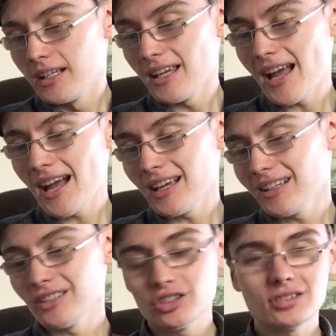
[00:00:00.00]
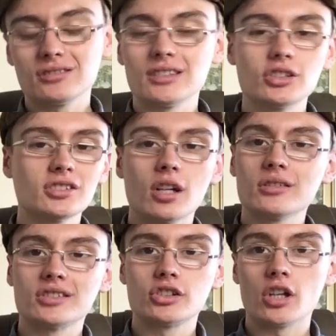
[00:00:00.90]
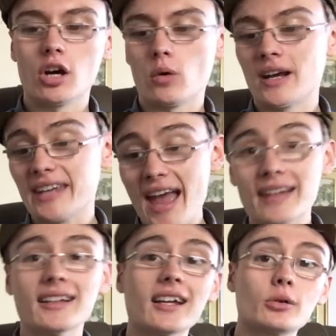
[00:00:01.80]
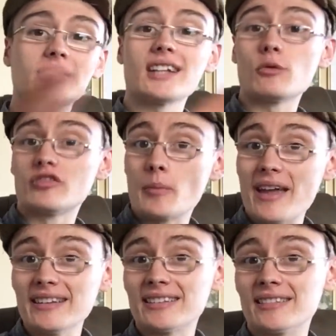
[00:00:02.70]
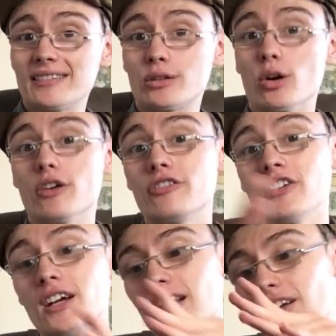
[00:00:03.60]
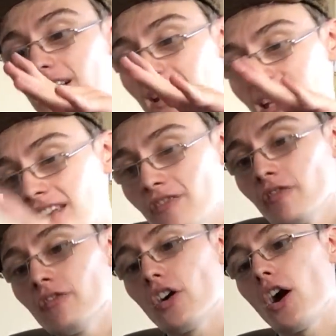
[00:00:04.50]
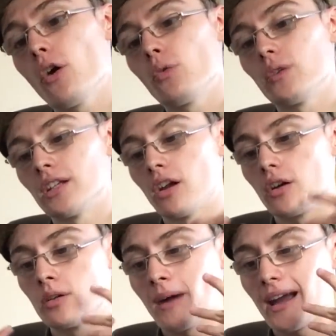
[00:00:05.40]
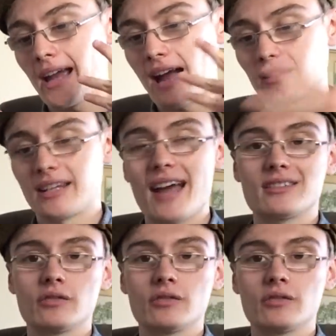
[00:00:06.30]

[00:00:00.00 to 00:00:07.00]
yeah it just it just goes to show again like I was saying with the Mason stuff even though you know you might get